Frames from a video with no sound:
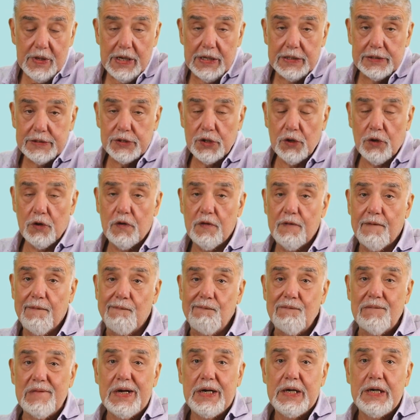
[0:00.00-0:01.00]
So,
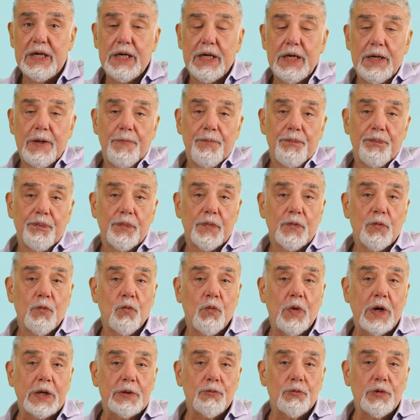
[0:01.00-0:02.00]

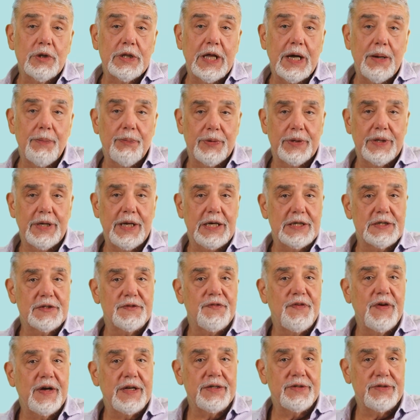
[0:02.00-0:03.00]
what will happen as
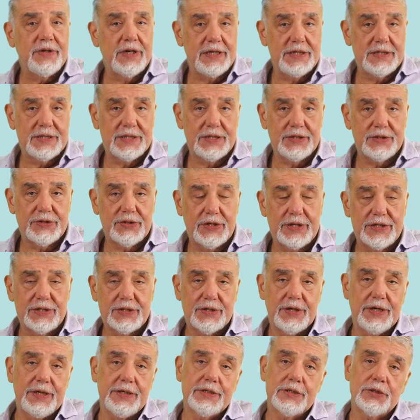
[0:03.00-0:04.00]
Fed raises
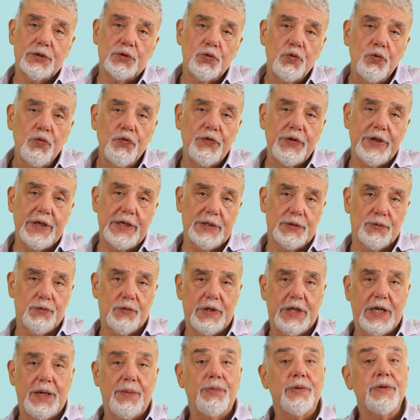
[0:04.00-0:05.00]
interest rates? Two things
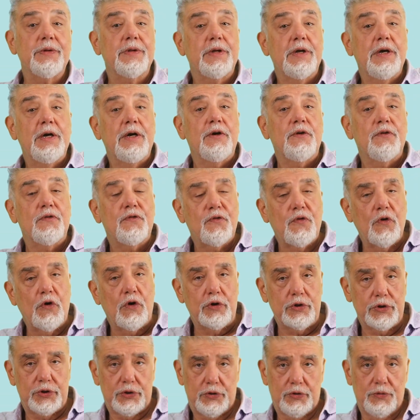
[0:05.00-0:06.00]
will happen.
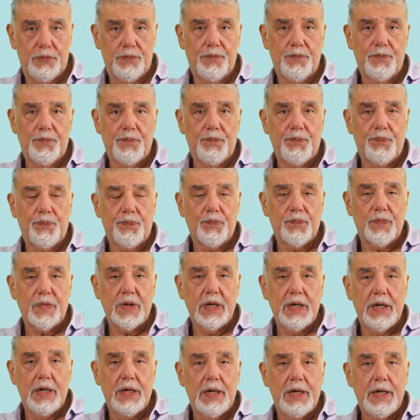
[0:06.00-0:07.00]
First,
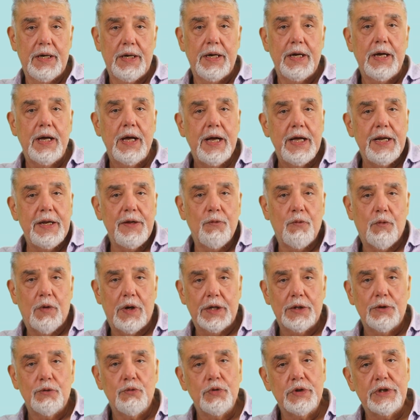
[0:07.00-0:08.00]

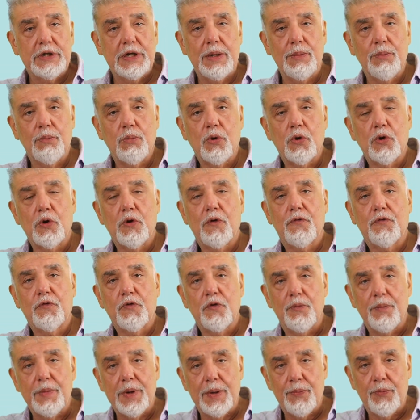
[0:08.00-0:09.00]
anyone who can borrow
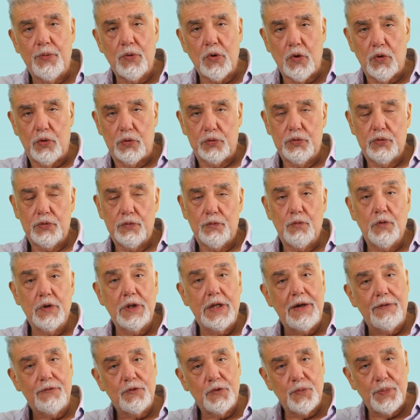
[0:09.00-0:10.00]
from abroad will
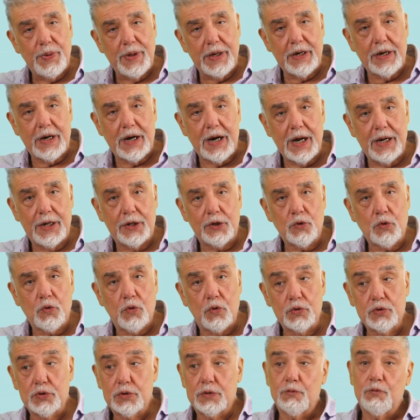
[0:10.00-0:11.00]
have to pay higher
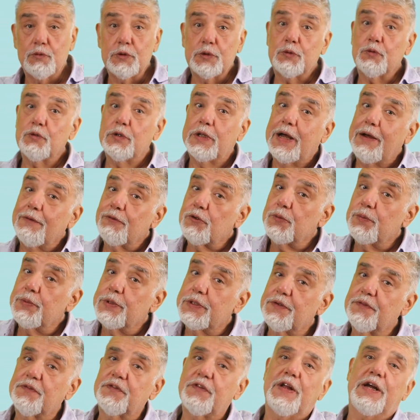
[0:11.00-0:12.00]
costs, which will have to be
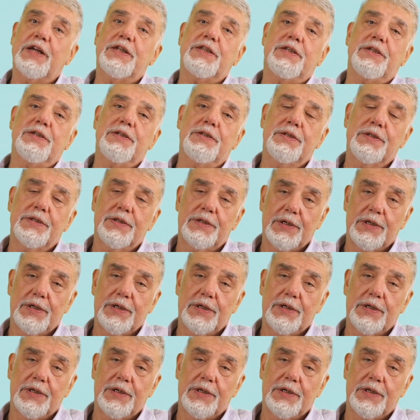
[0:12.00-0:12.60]
reflected